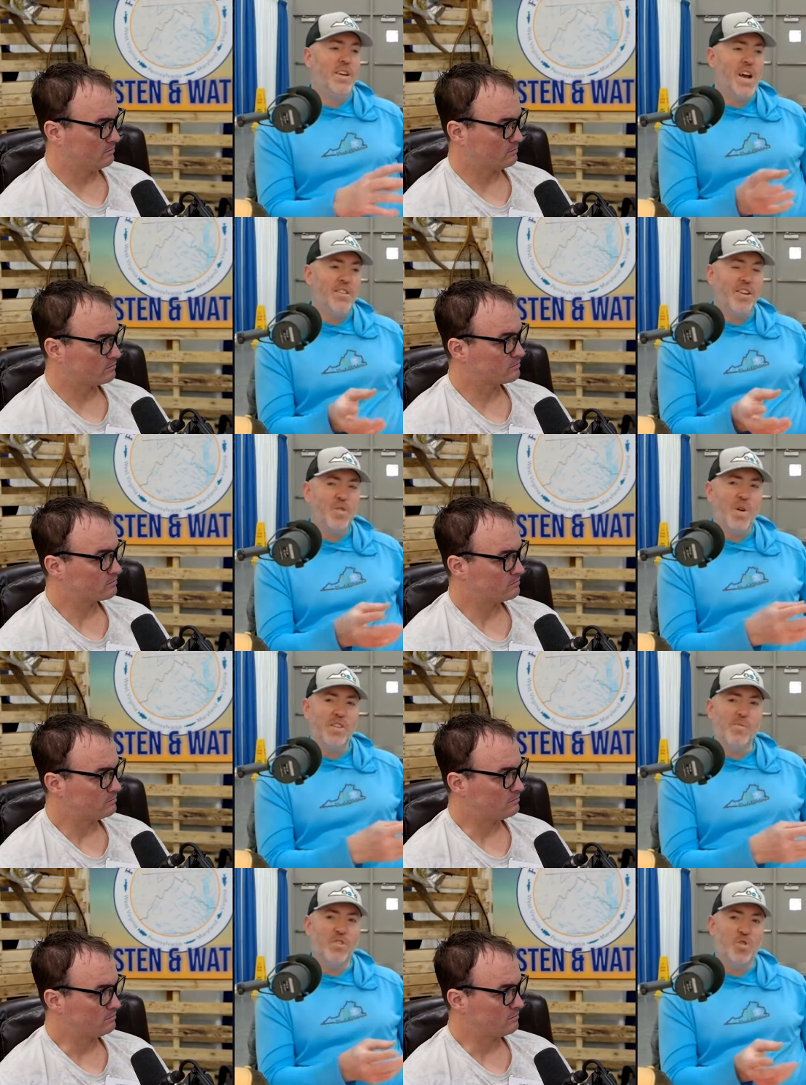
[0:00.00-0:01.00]
Speaker 1: it kind of takes
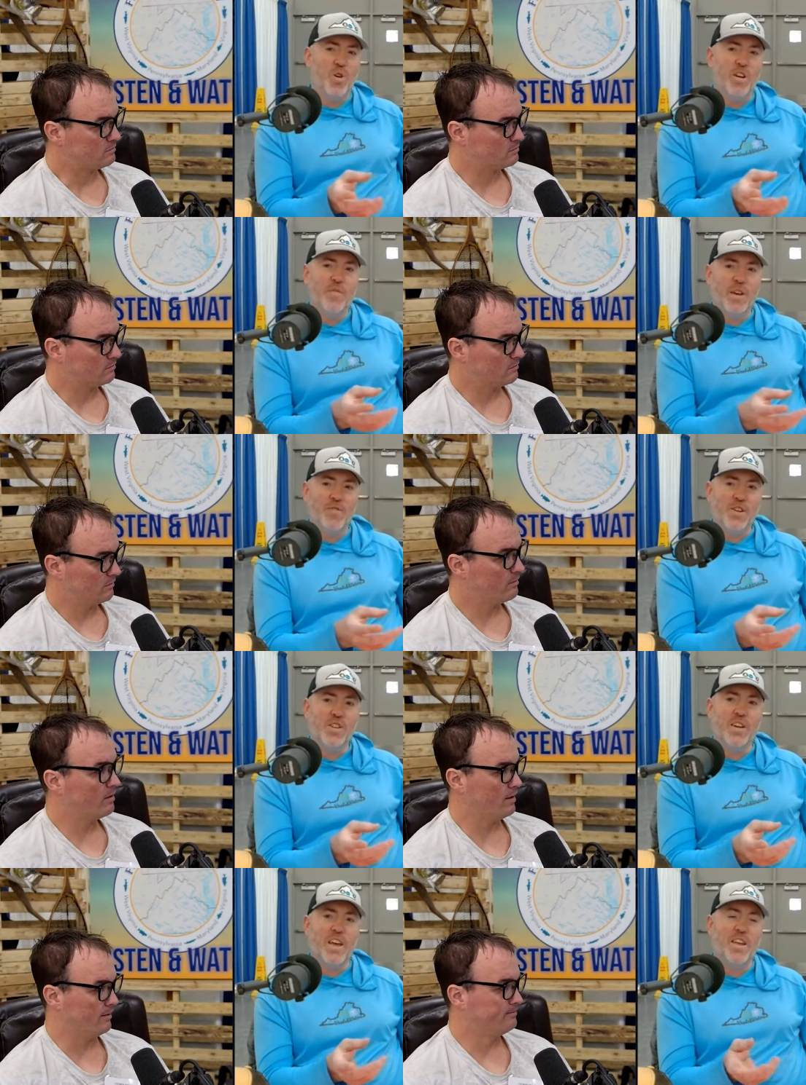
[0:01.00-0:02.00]
away some of the joy of like
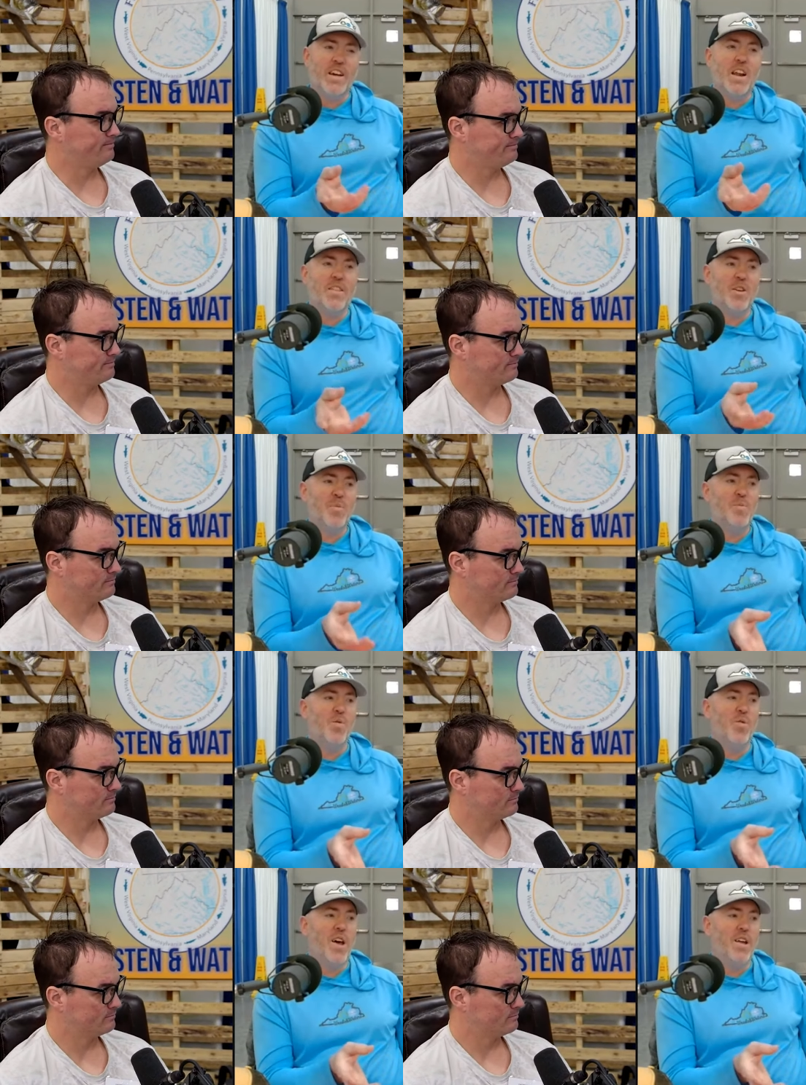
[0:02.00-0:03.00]
fishing, and like and I think
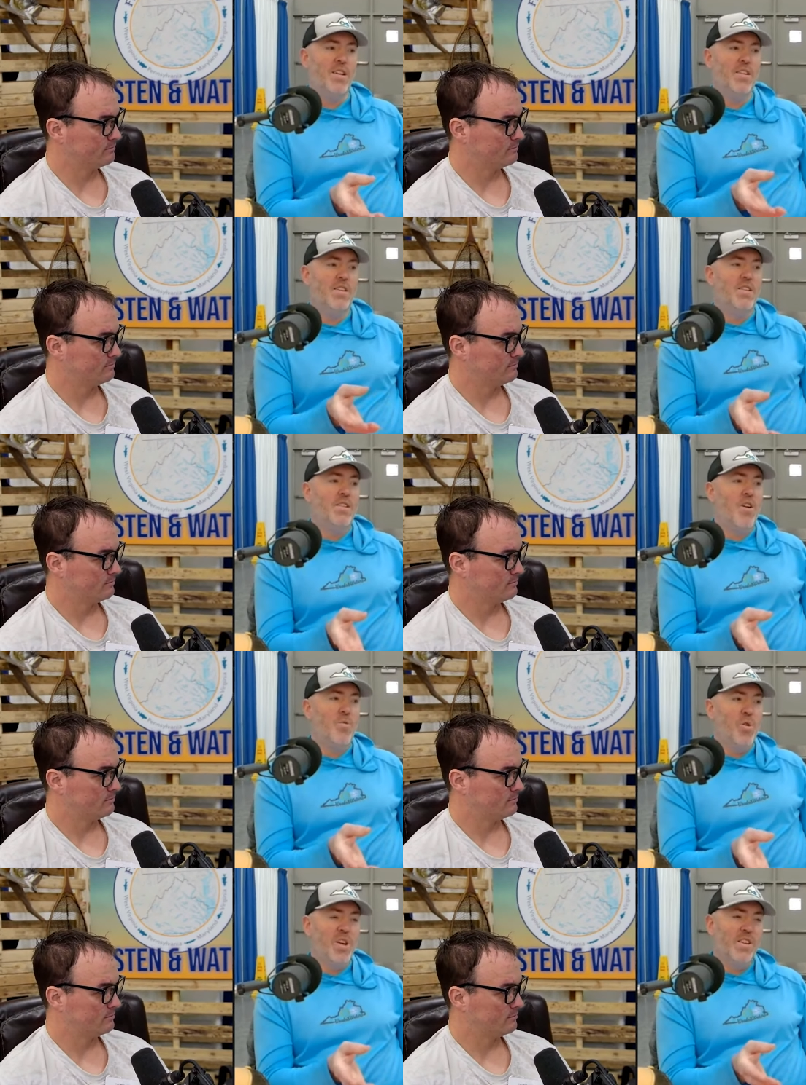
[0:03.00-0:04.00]
people that
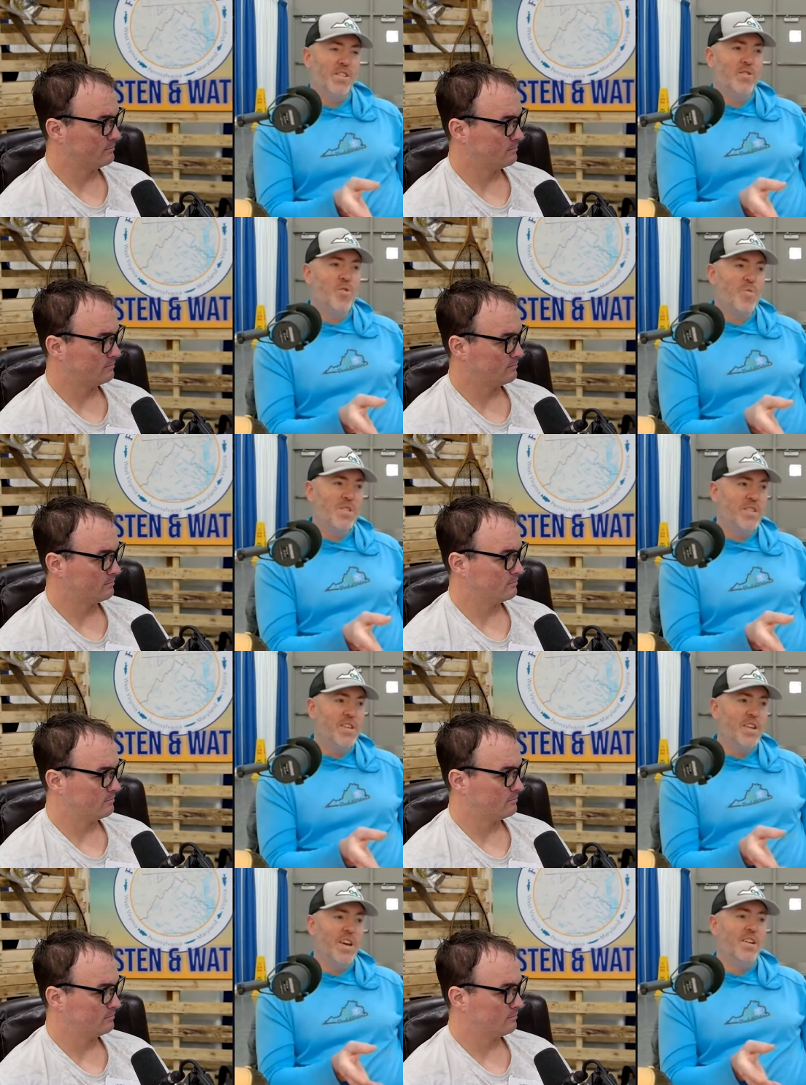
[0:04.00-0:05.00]
are really into the tournament
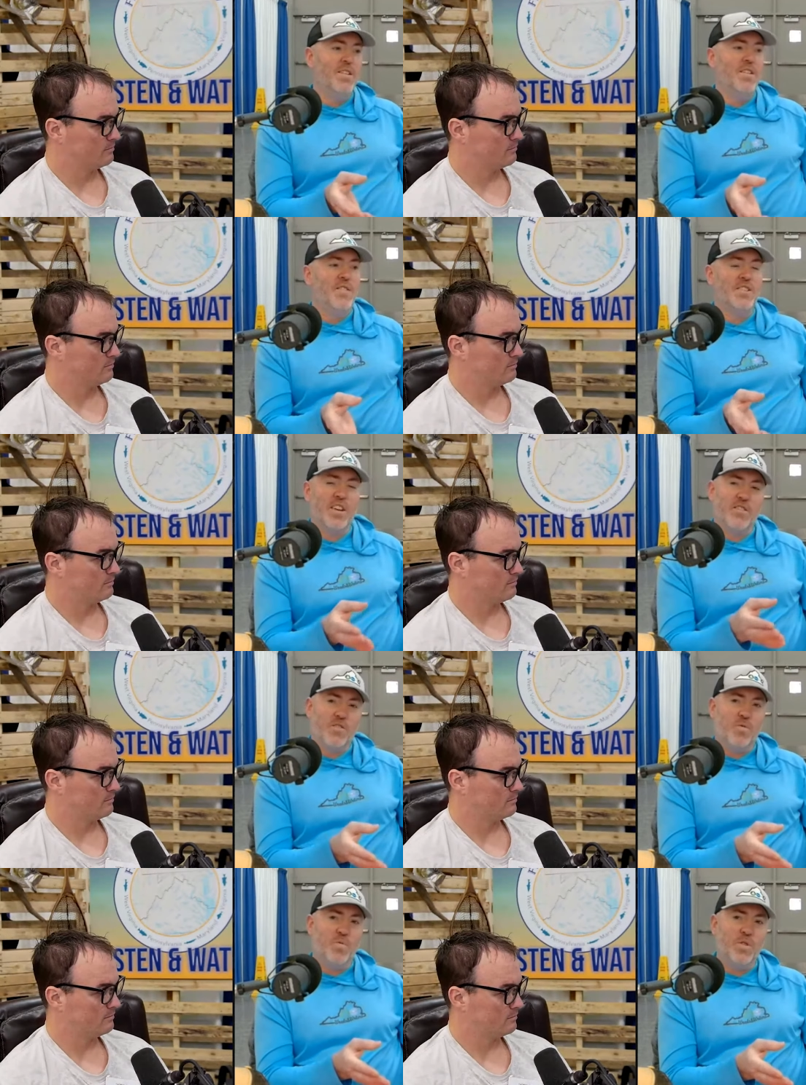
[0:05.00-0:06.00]
scene, like that's like
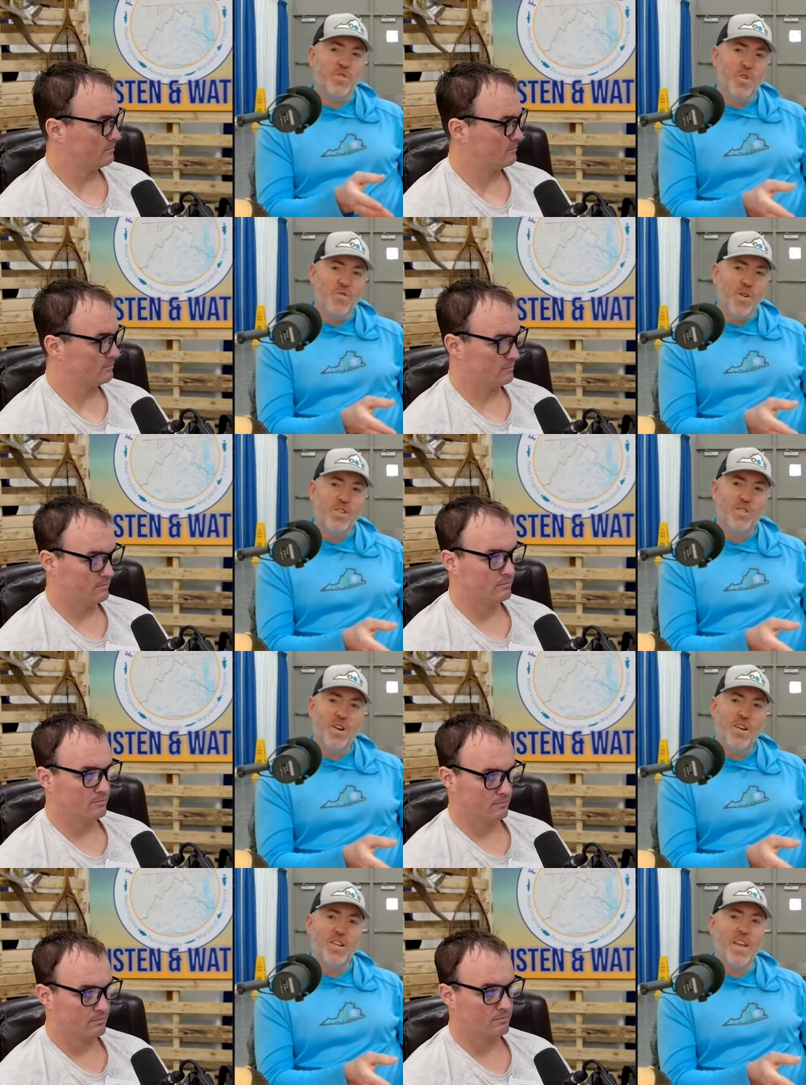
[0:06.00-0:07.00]
what they're so focused
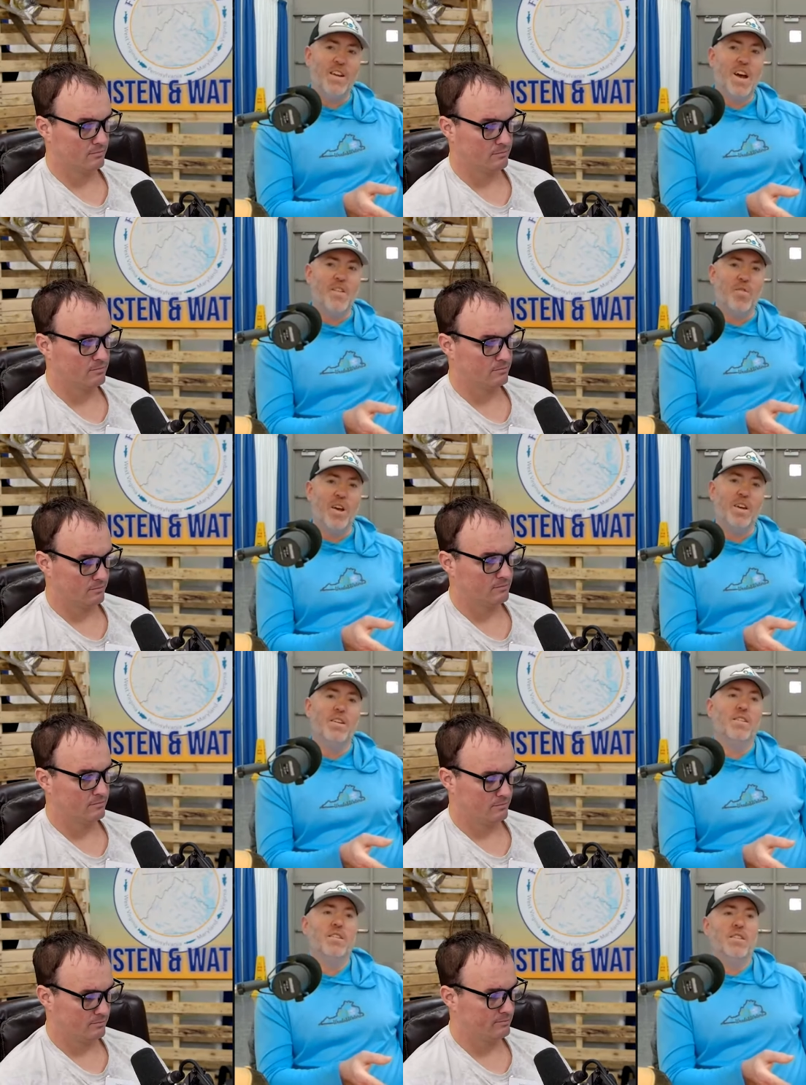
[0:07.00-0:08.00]
on, and they're kind of like
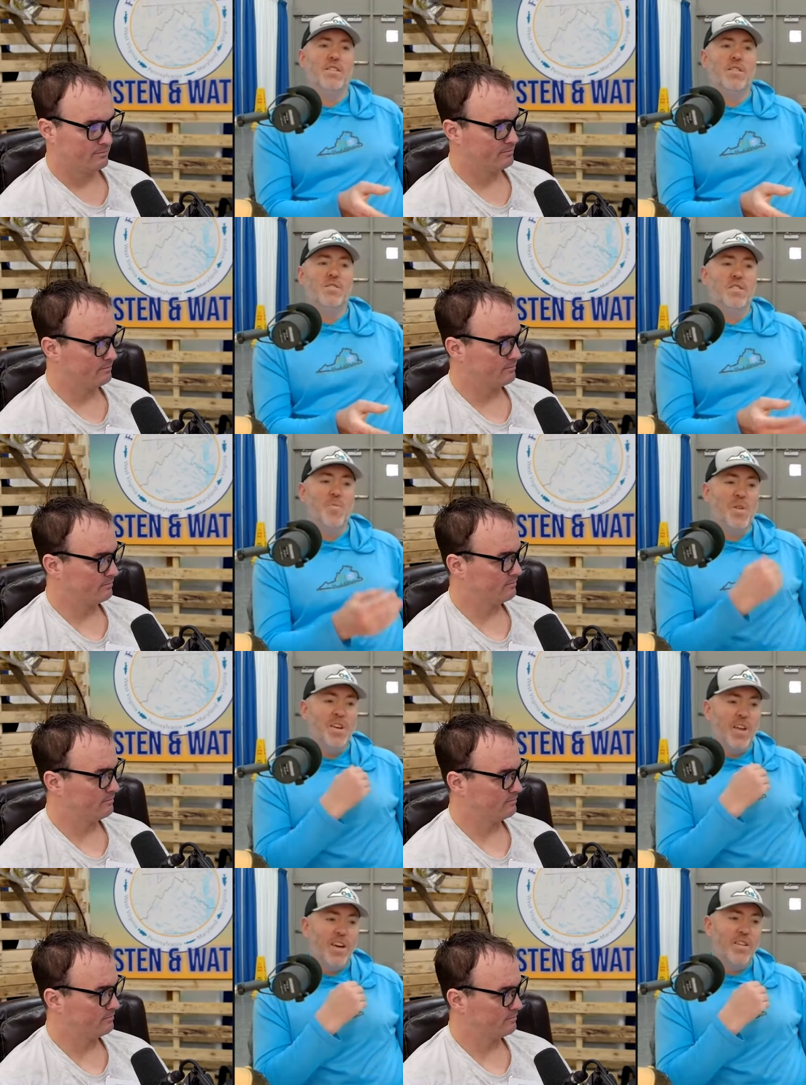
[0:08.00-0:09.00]
to
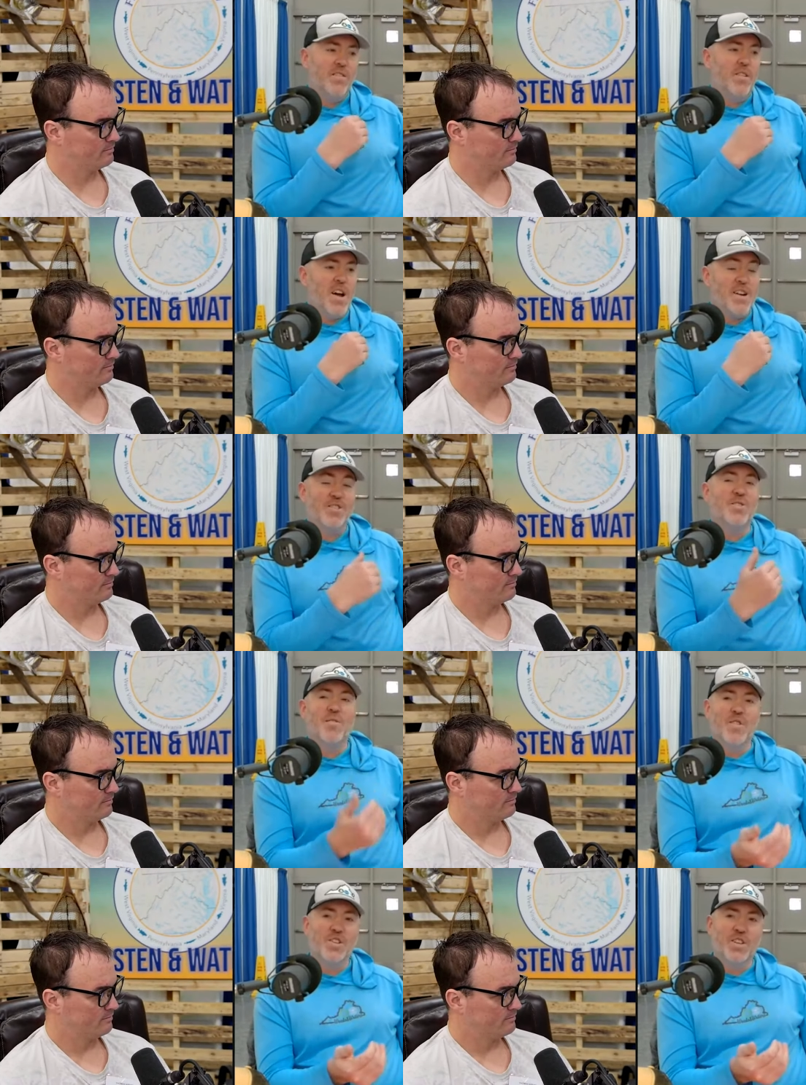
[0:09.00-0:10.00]
me, like I just love